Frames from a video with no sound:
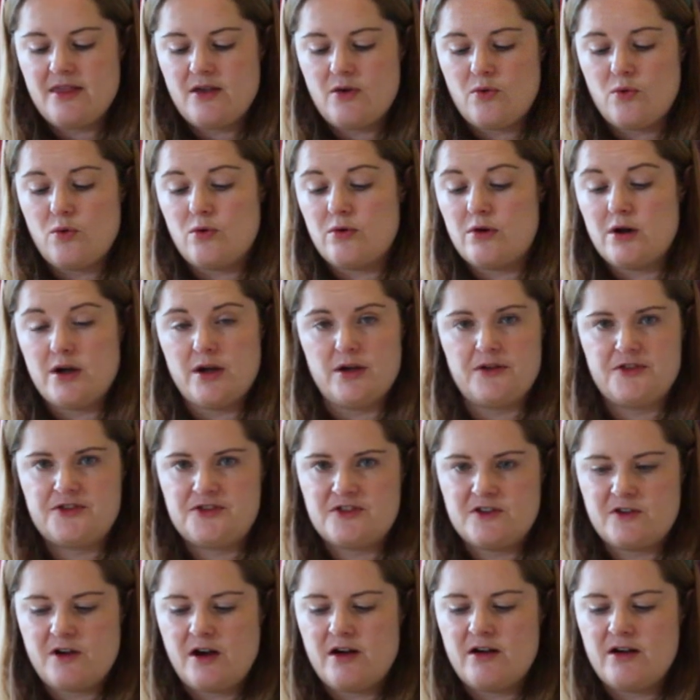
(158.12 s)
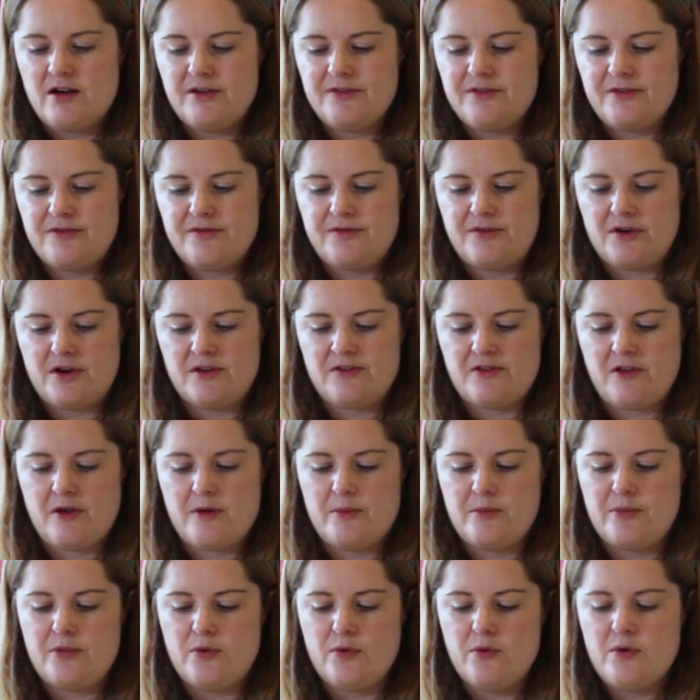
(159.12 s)
or a scarf, for
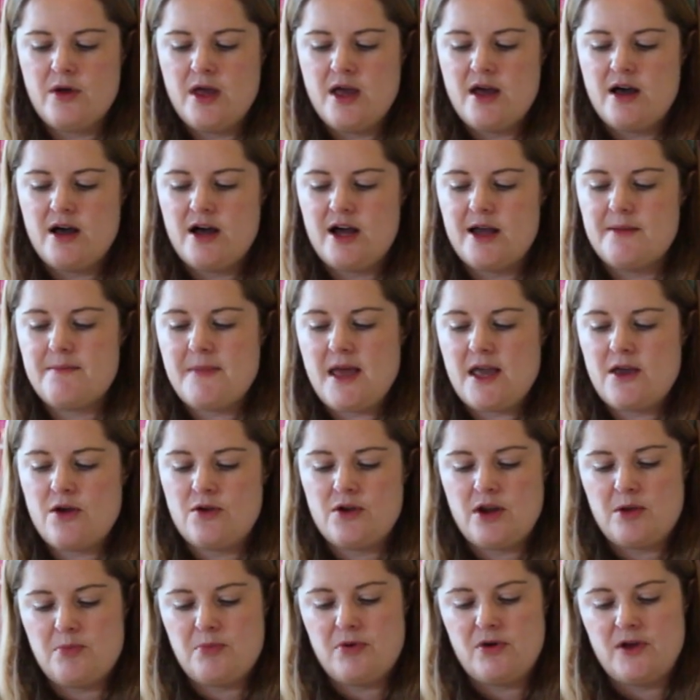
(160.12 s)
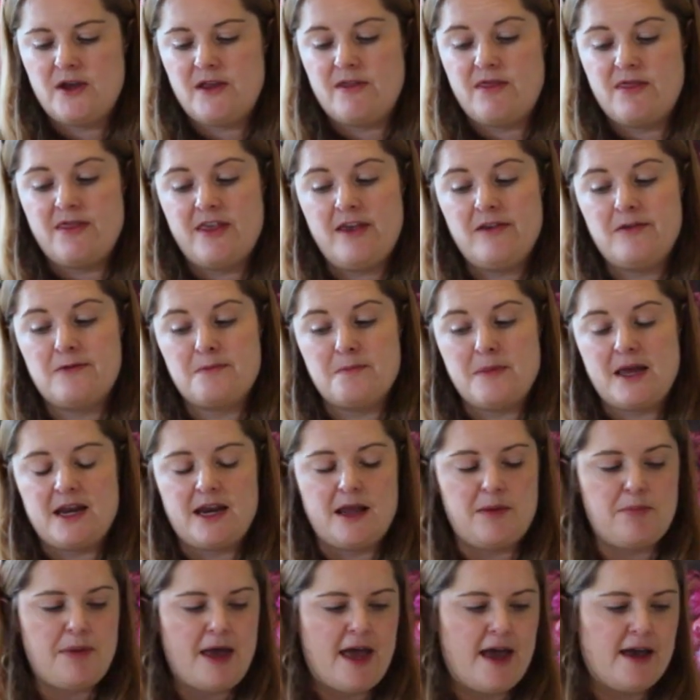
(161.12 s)
example, I may only put in this
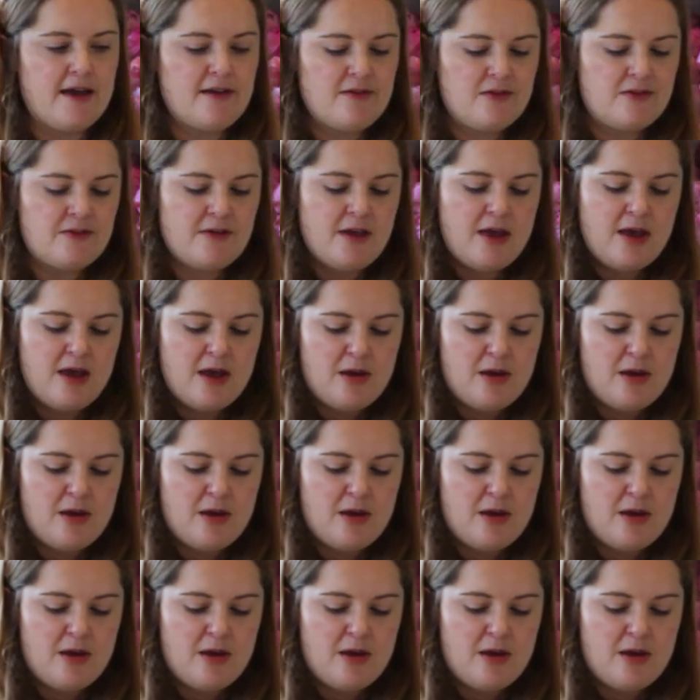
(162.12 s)
many pegs.